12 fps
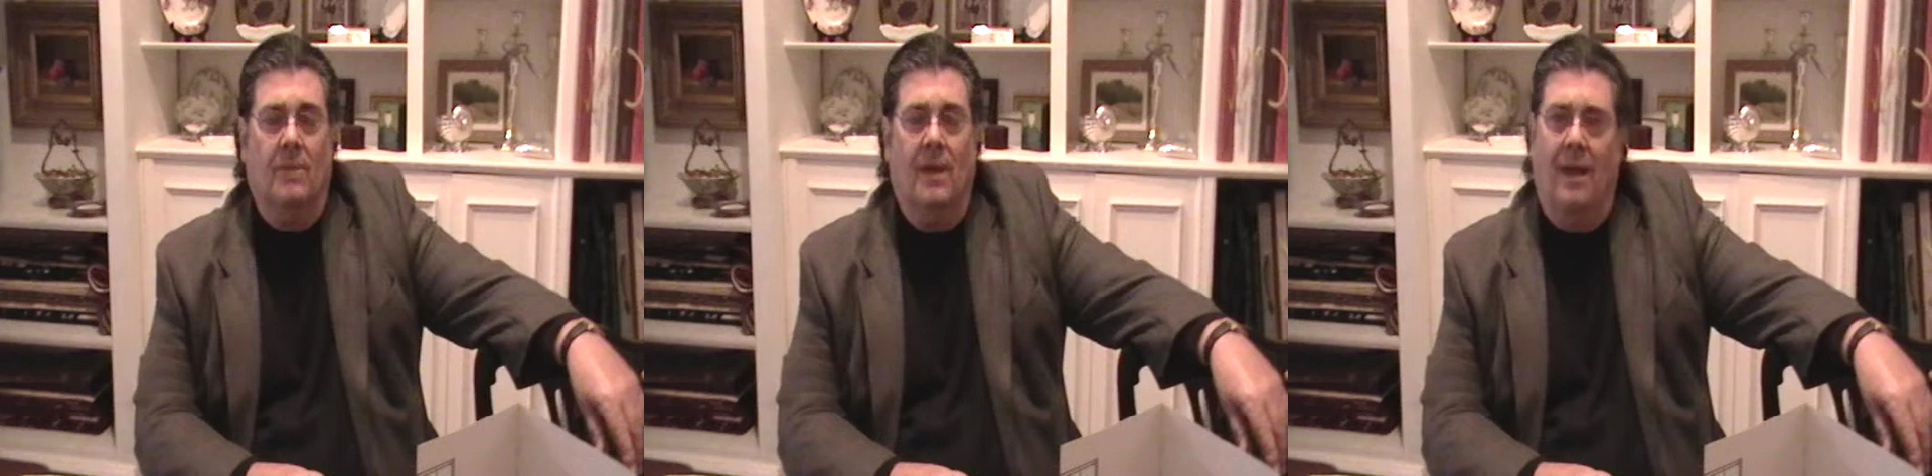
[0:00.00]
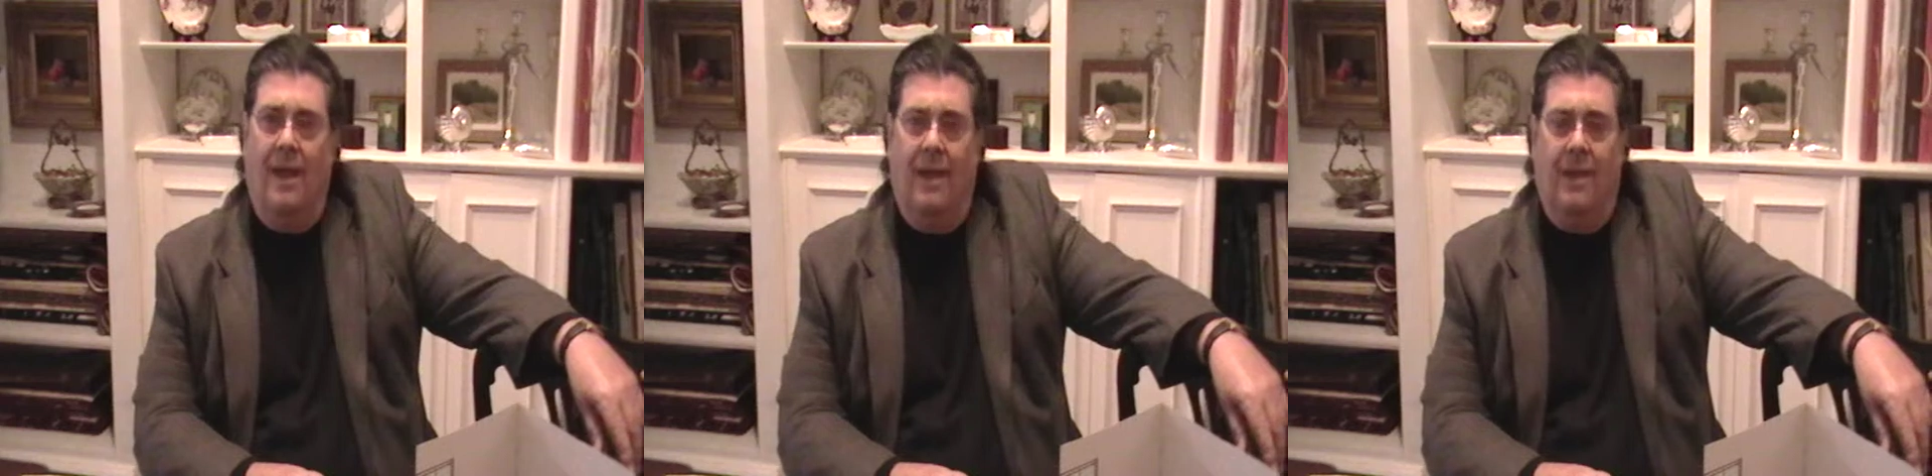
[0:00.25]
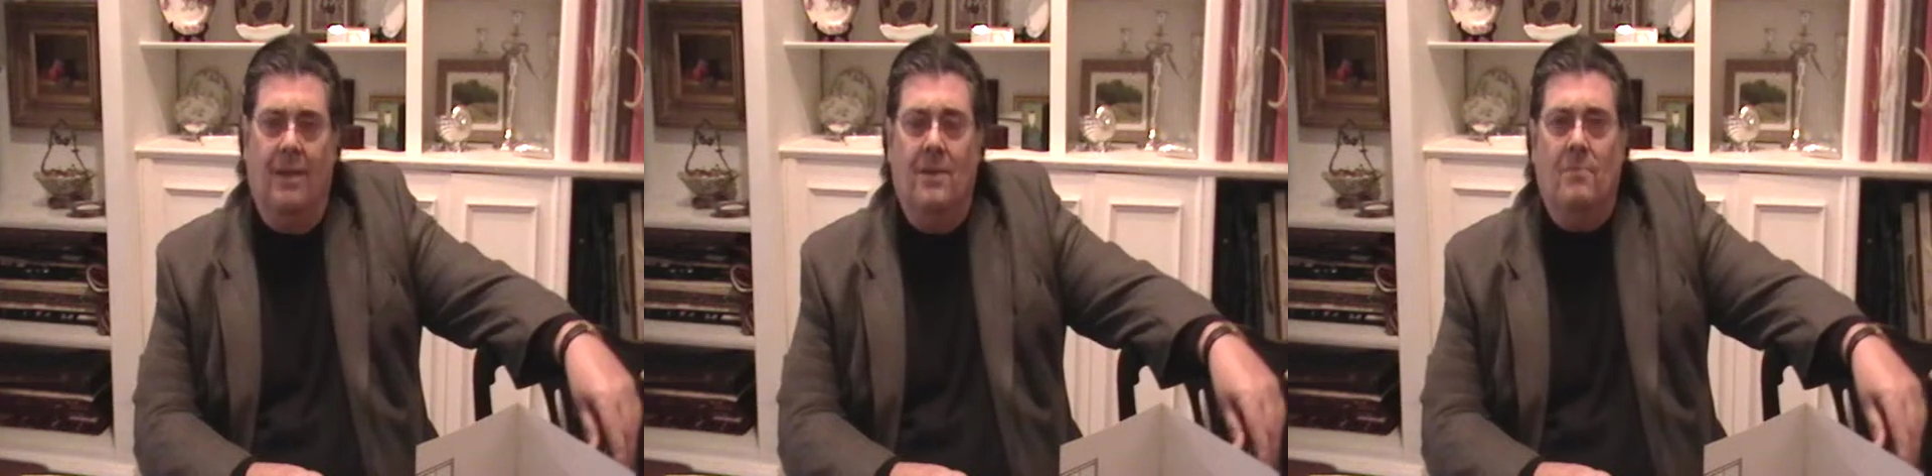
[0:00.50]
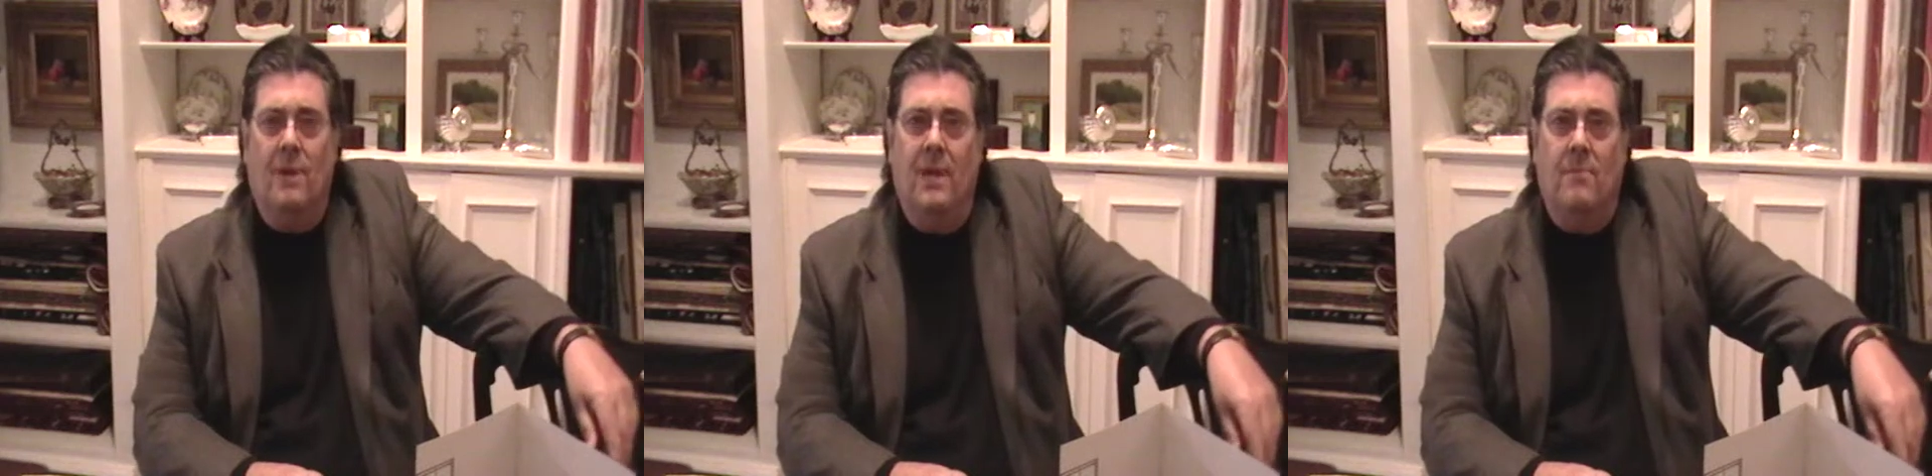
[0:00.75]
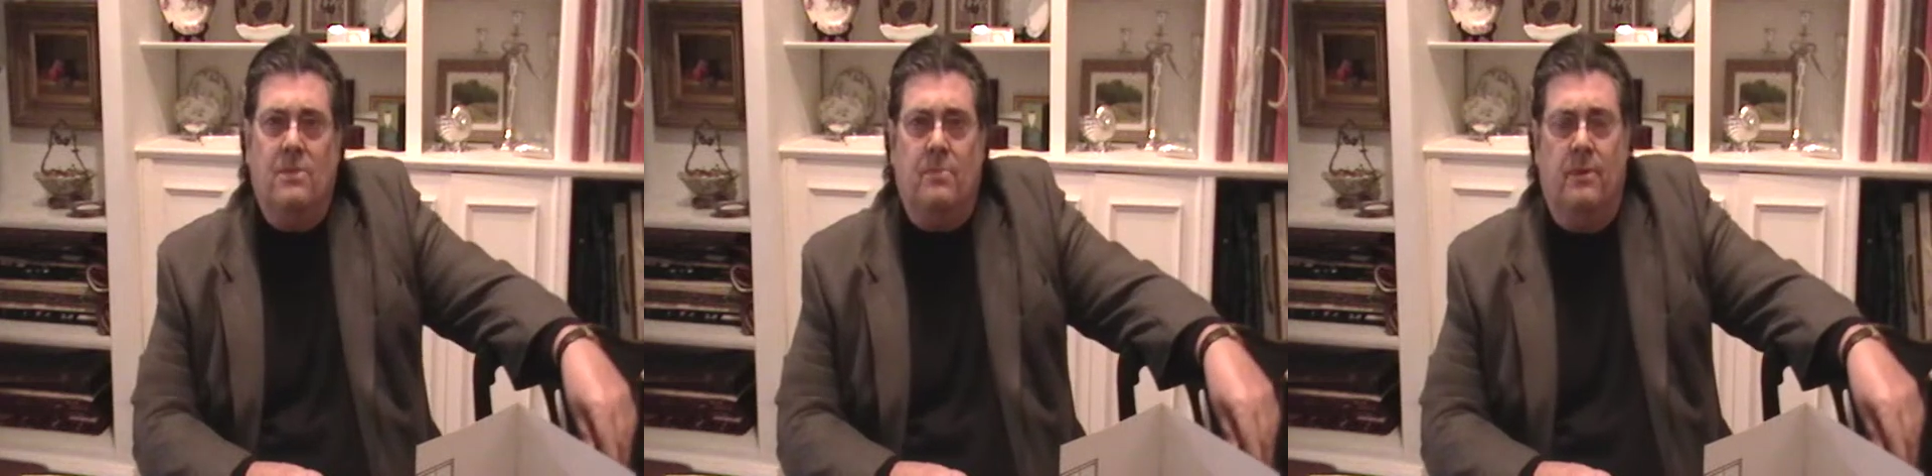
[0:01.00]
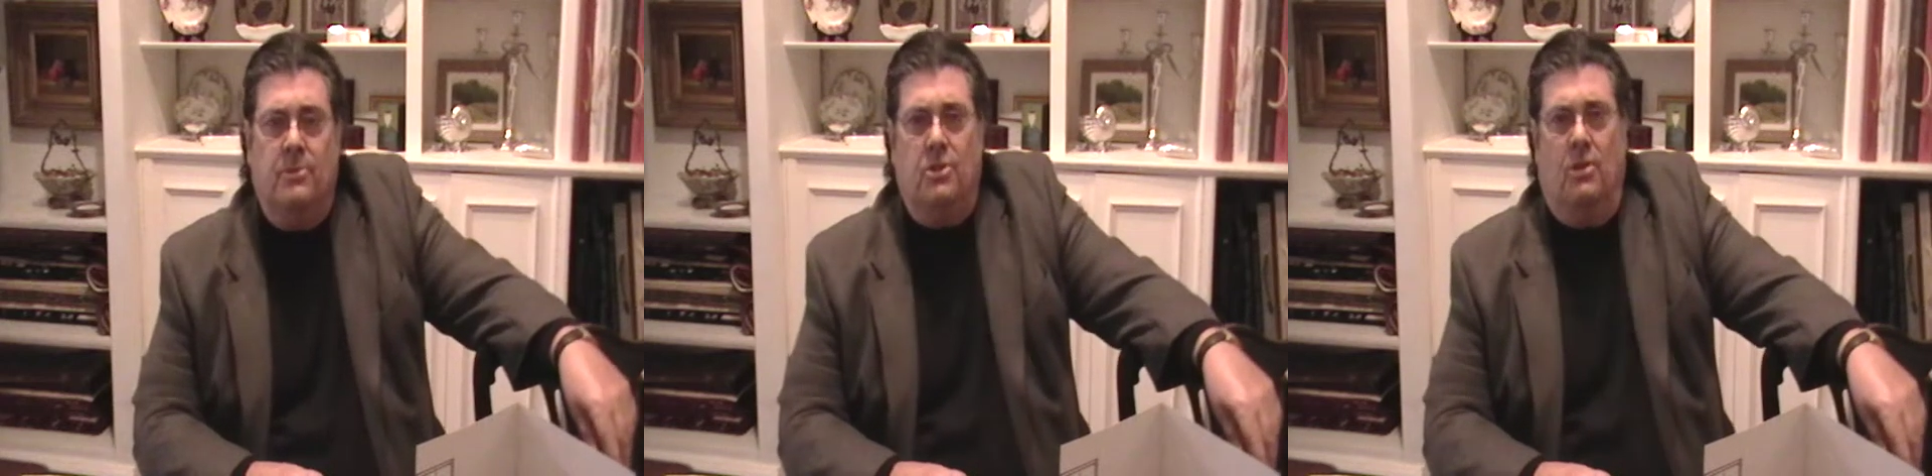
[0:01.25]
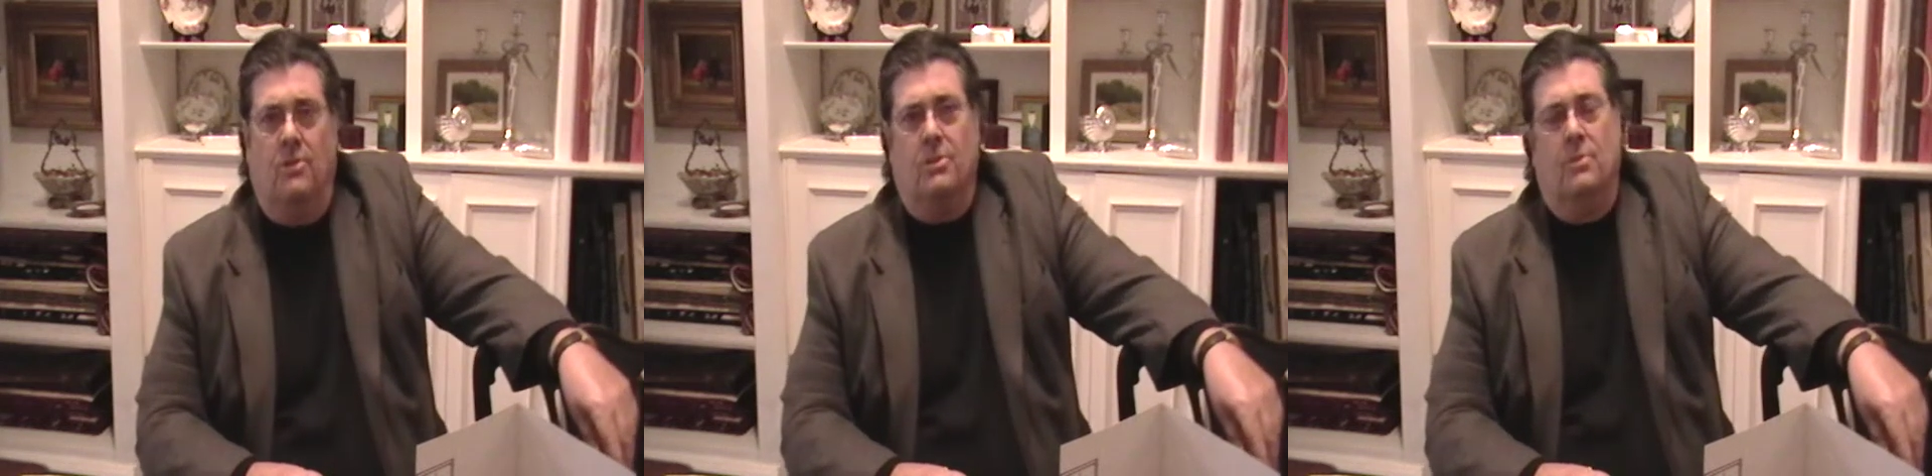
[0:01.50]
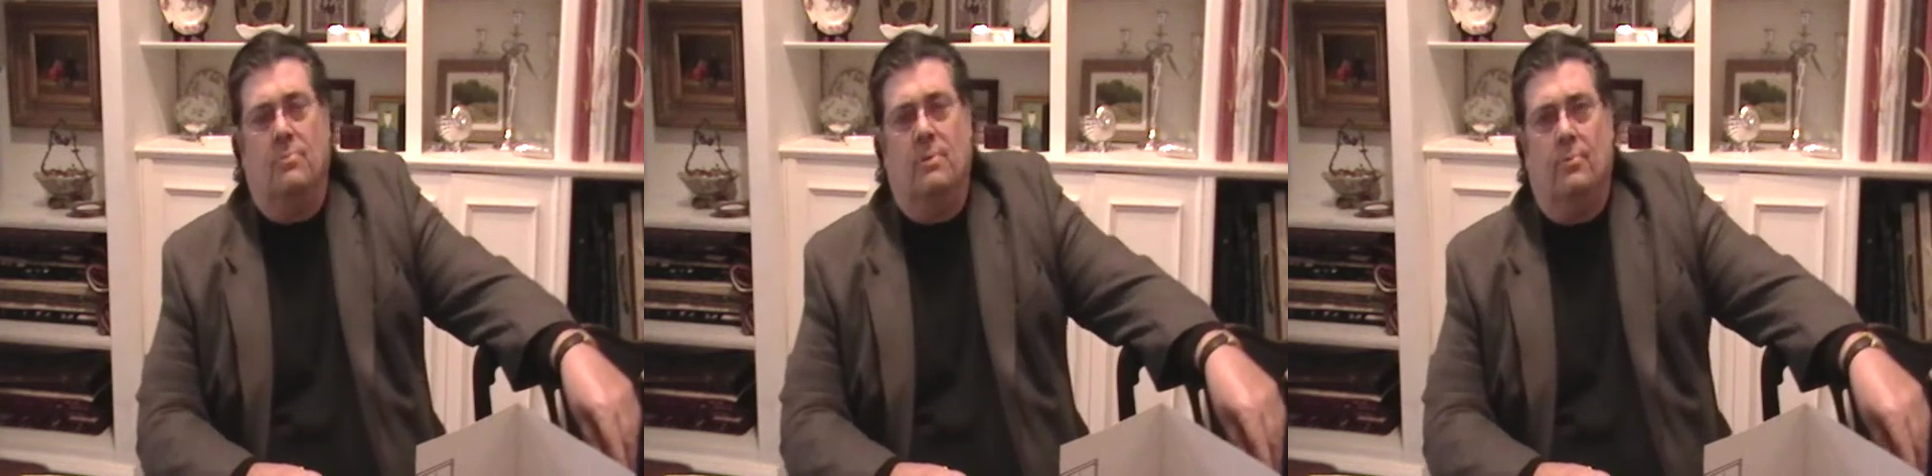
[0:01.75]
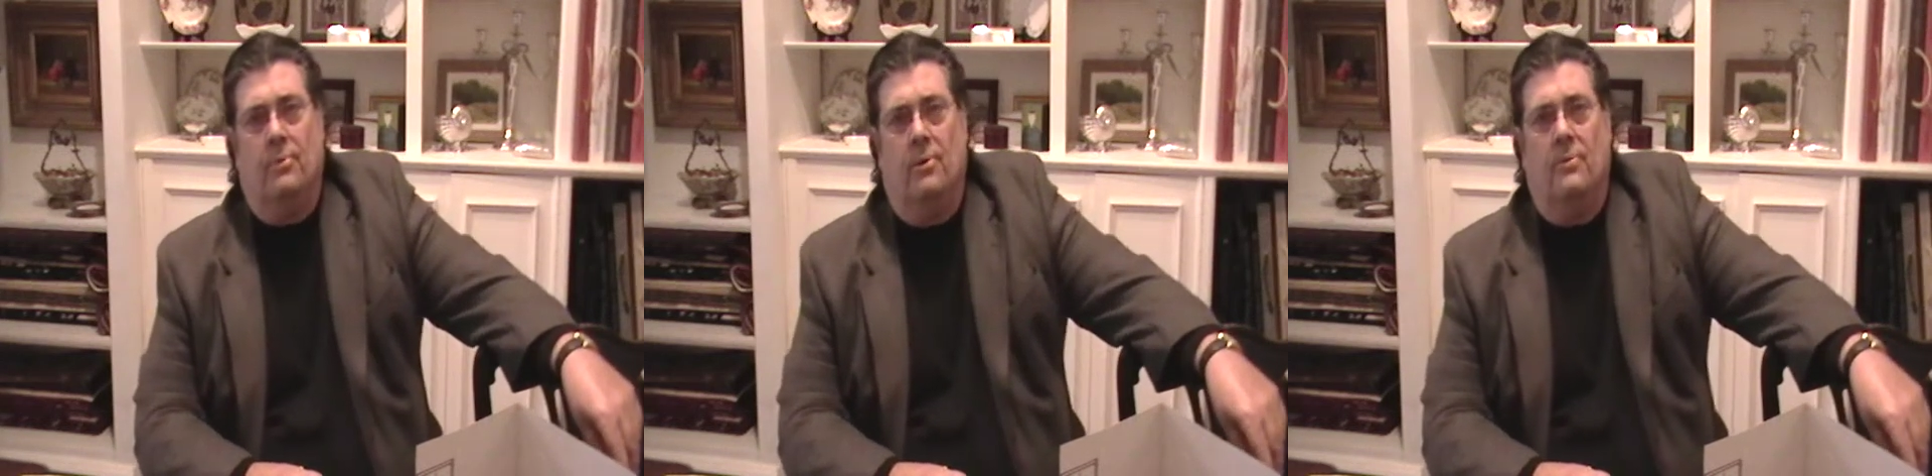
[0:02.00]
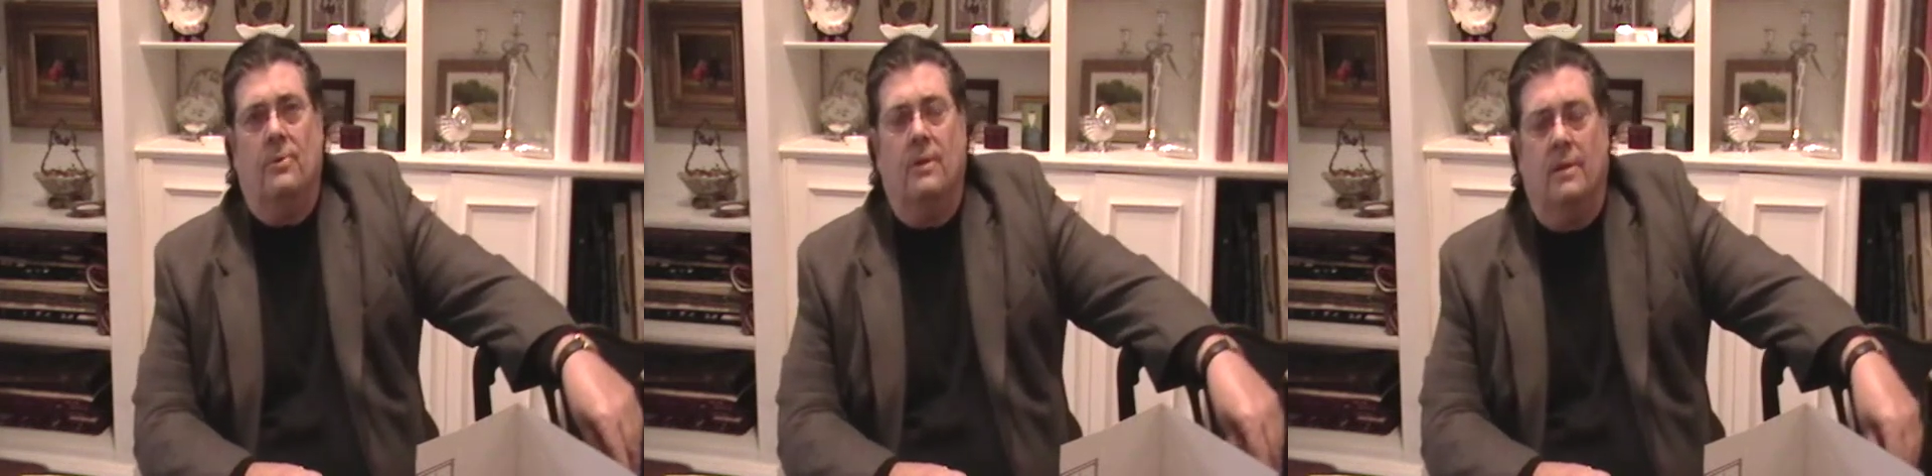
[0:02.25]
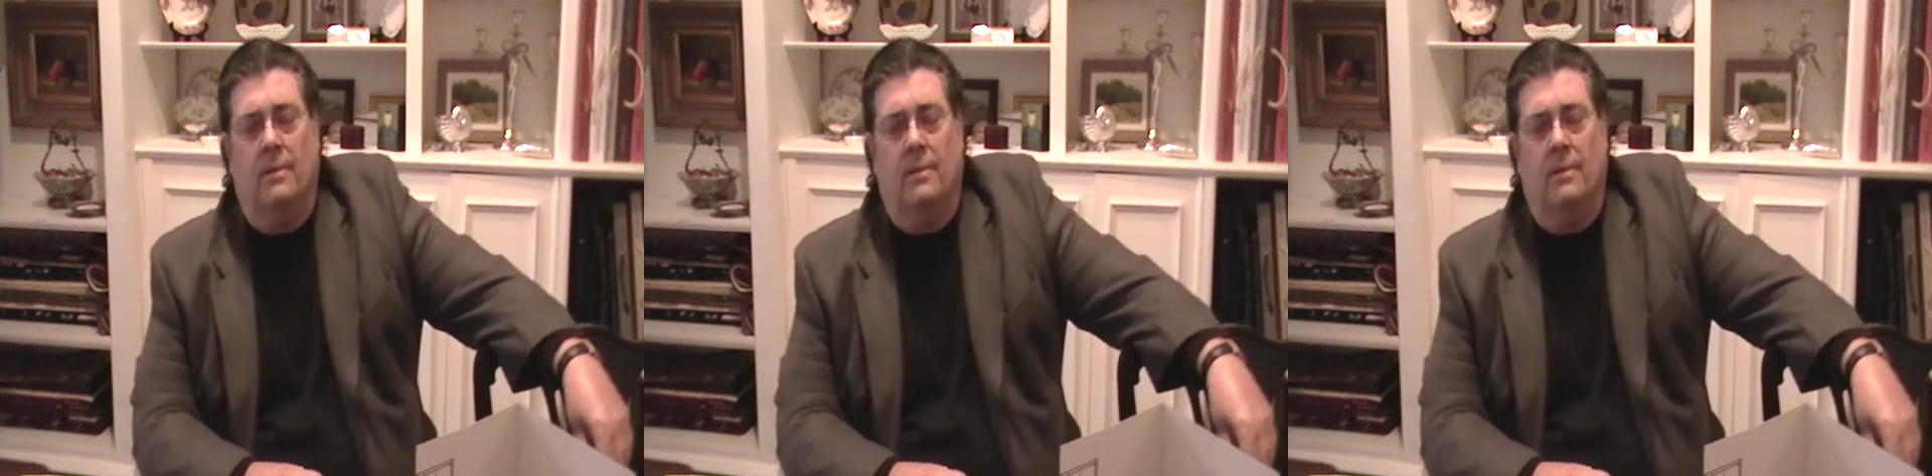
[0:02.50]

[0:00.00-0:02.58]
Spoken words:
Hi, my name is Peter Charles Lopipero,